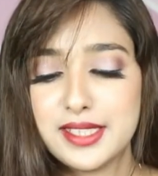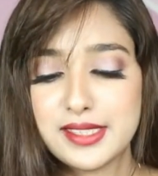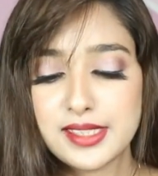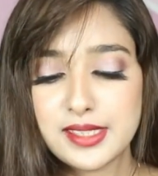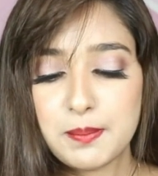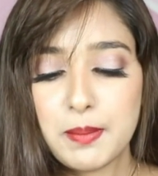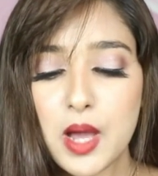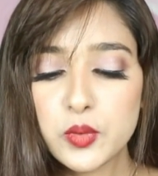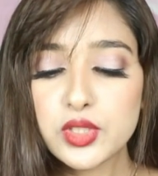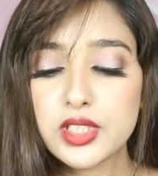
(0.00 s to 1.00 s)
This is the
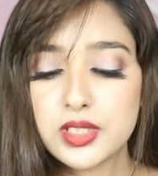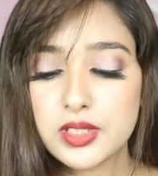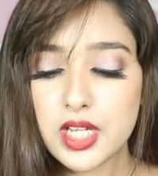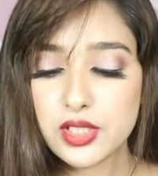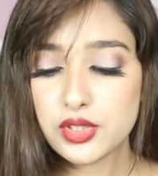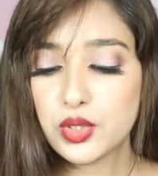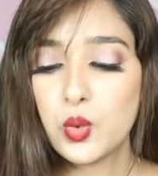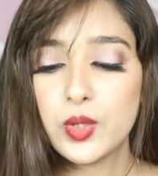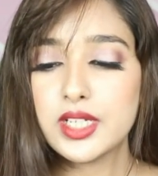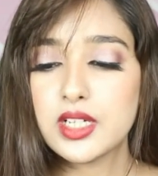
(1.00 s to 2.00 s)
Powder Touch
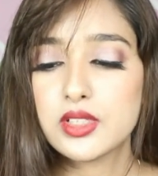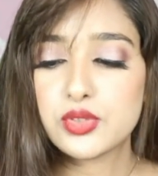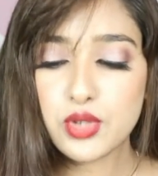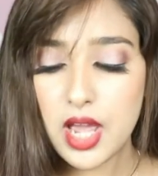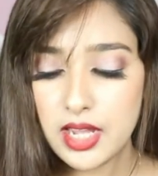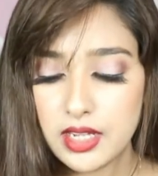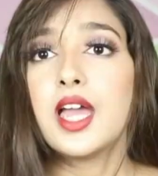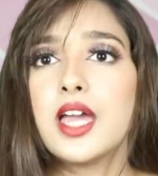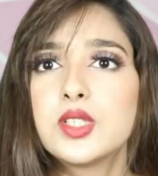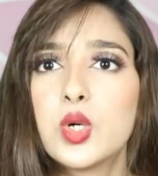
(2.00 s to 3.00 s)
Quick Dry,
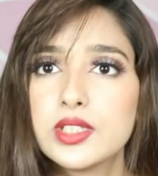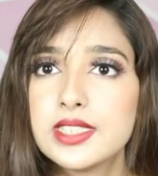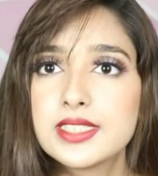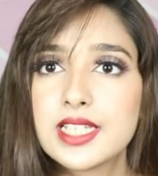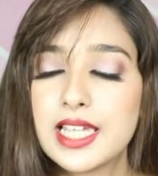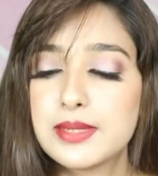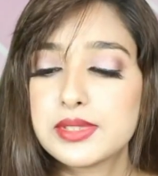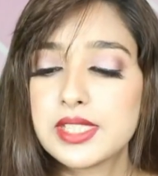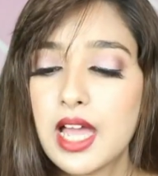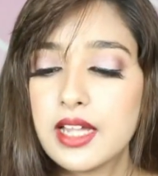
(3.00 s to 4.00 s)
and all these
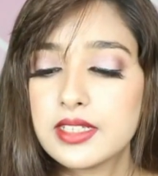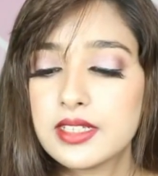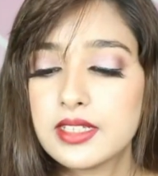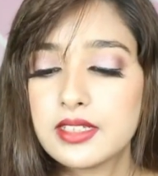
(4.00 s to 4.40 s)
claims that